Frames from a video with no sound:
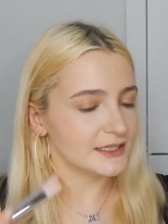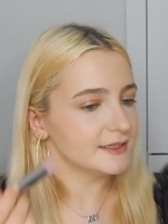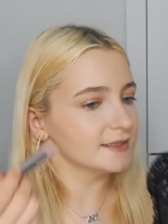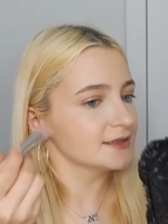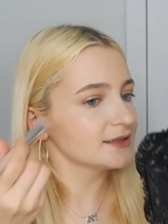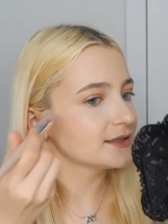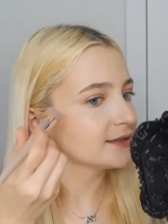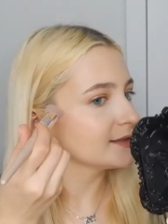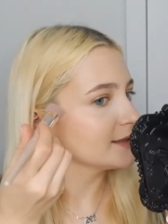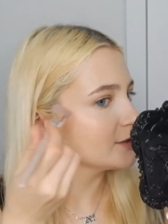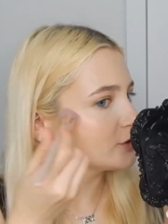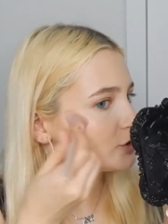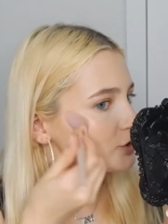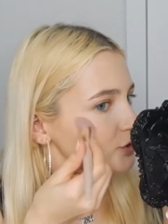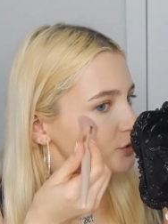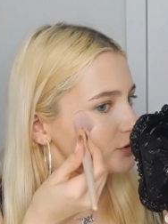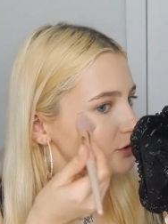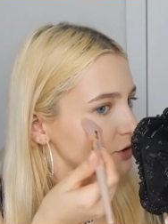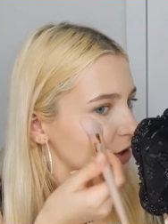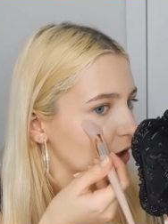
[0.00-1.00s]
this. It's
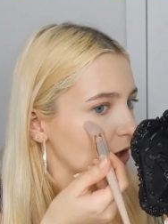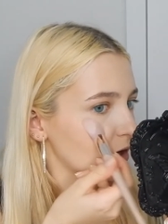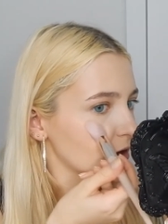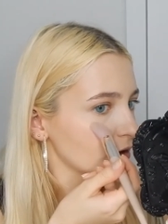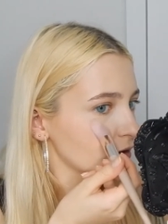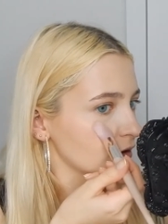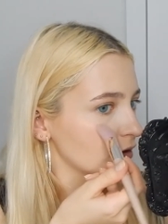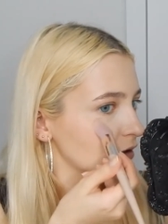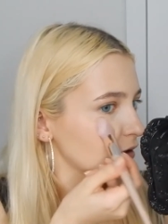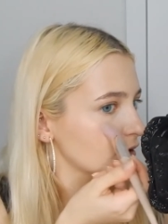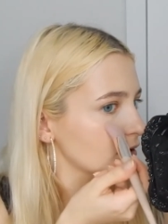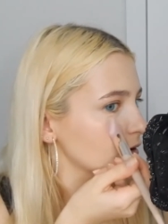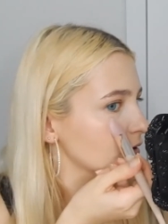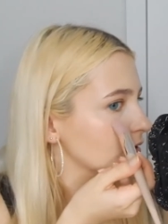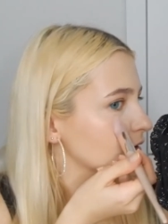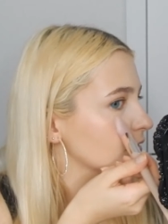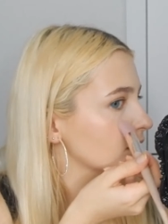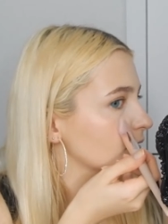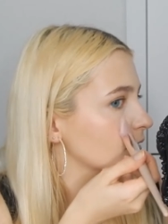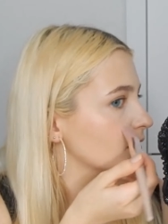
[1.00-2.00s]
too dark.
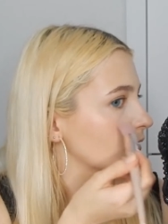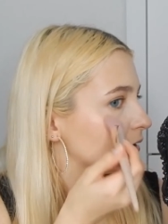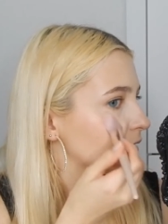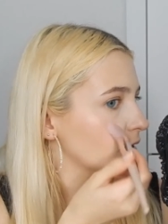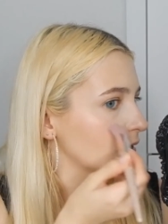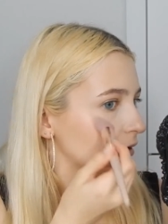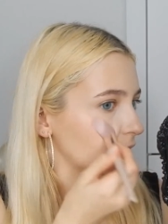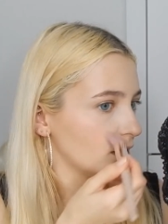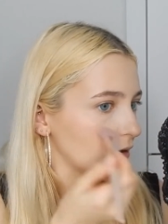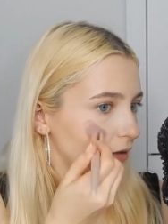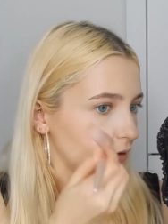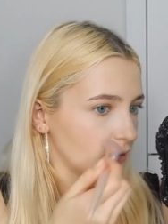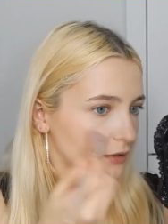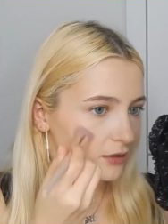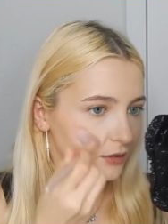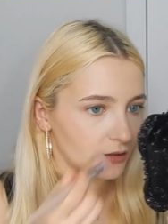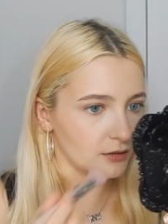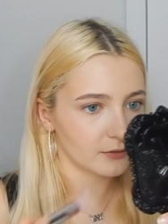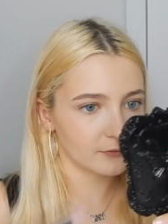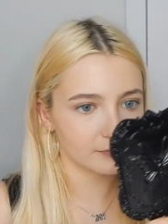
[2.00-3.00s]
I think
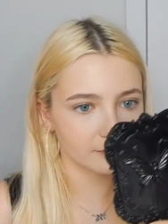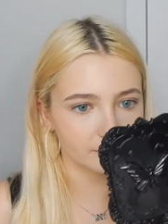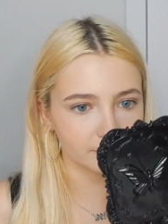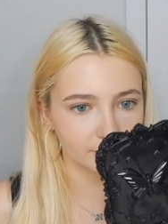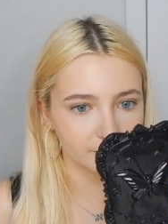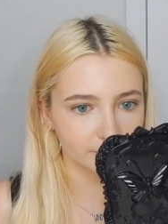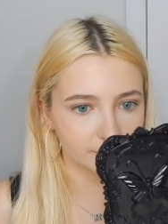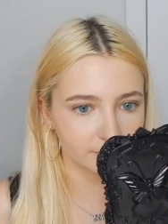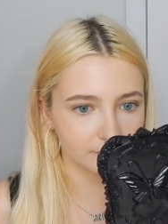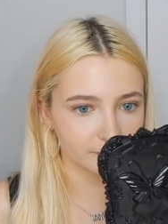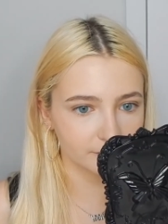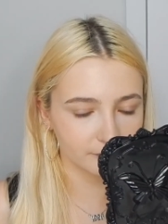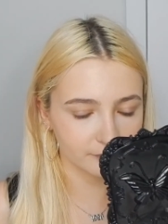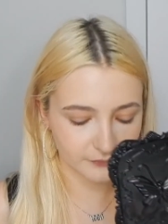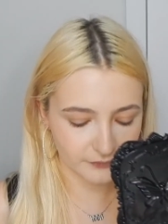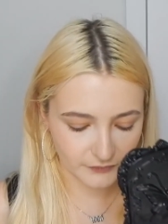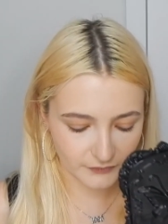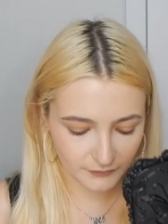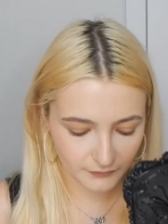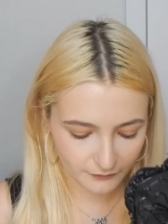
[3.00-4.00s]
this would work out
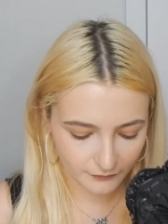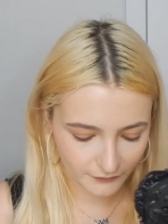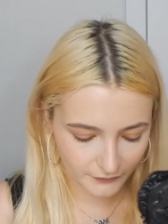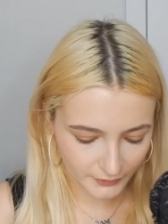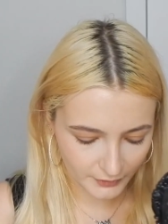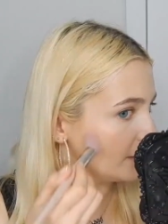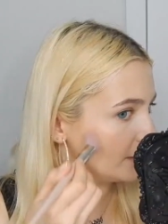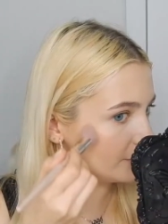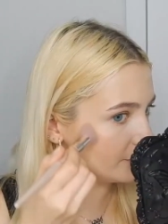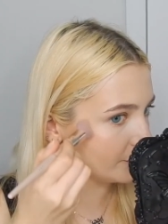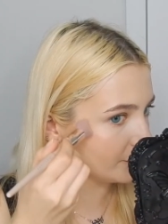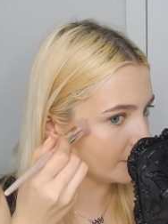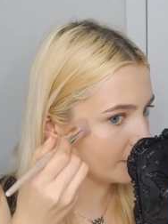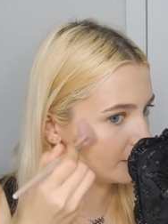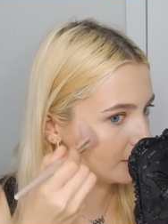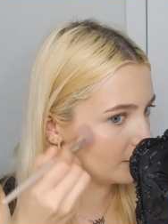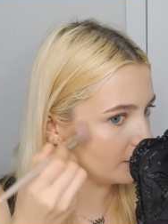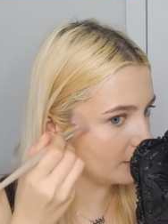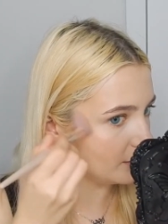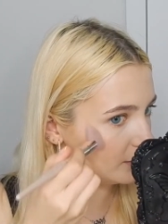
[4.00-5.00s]
much better as
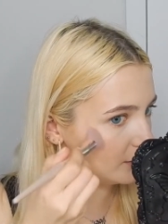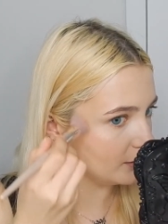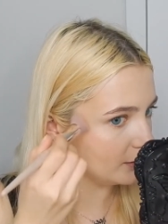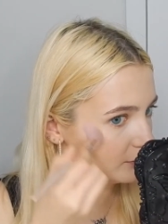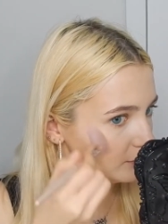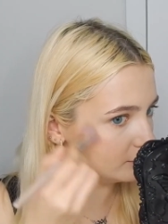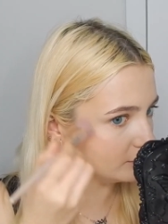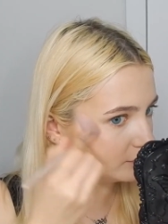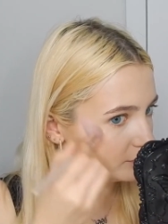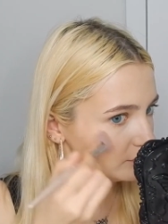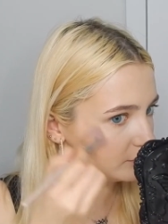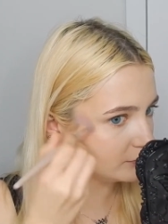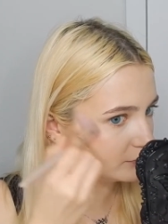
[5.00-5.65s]
a um,